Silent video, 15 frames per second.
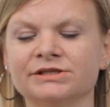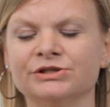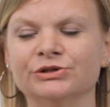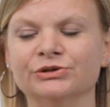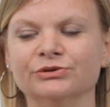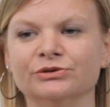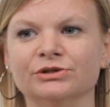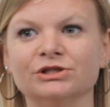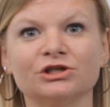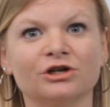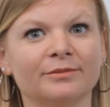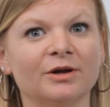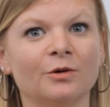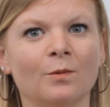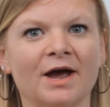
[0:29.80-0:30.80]
to
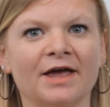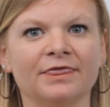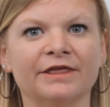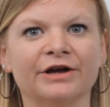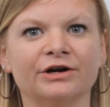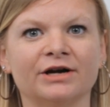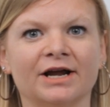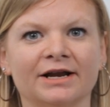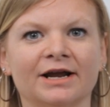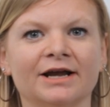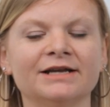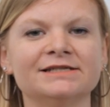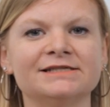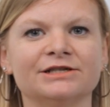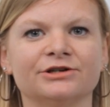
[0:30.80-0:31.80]
determine when their
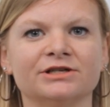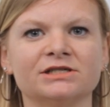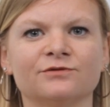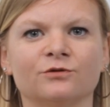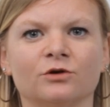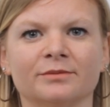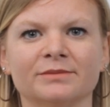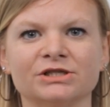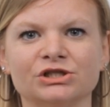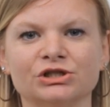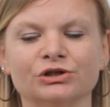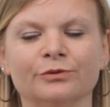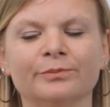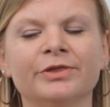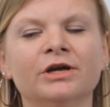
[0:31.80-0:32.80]
990 series form is
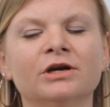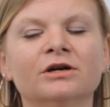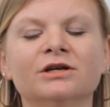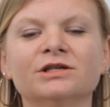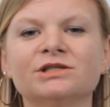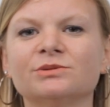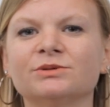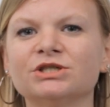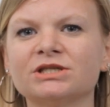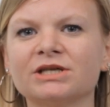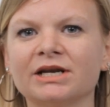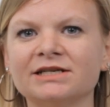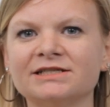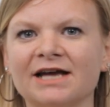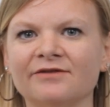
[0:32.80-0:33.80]
due. So we're just
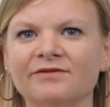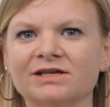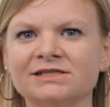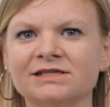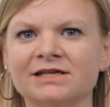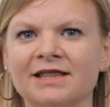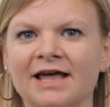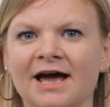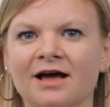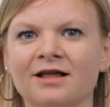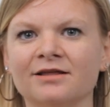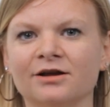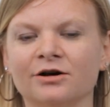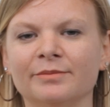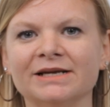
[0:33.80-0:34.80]
going to dive into that a
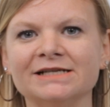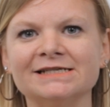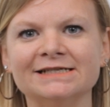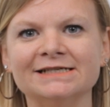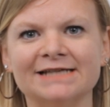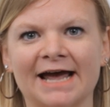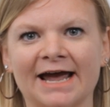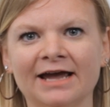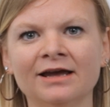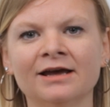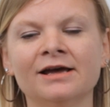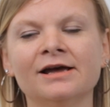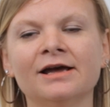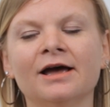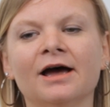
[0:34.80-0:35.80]
little bit today.
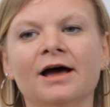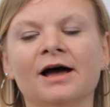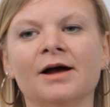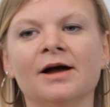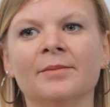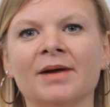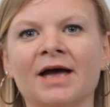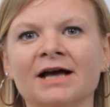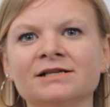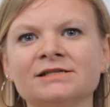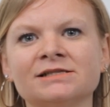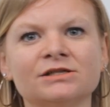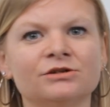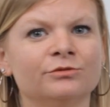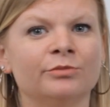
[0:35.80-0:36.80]

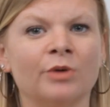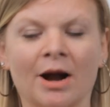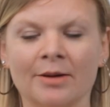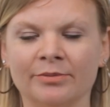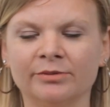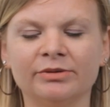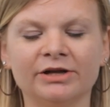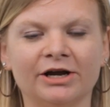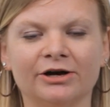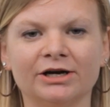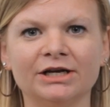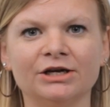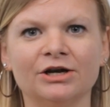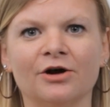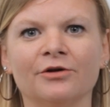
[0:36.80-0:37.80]
As you probably
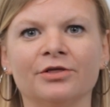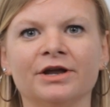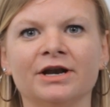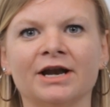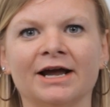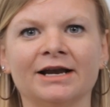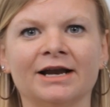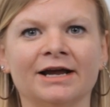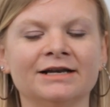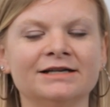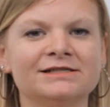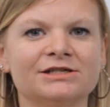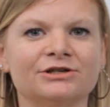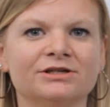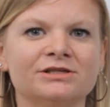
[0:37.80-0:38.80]
already know, the
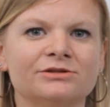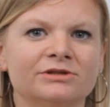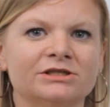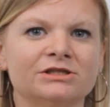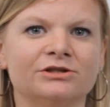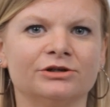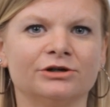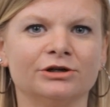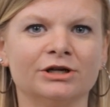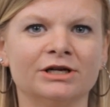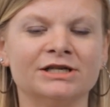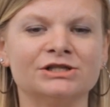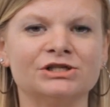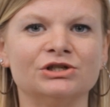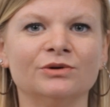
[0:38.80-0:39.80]
990 series return
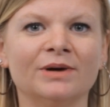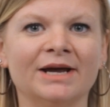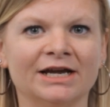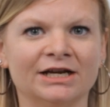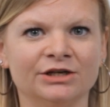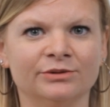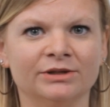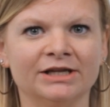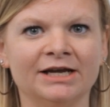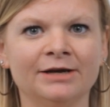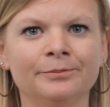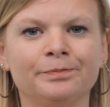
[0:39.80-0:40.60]
is due annually,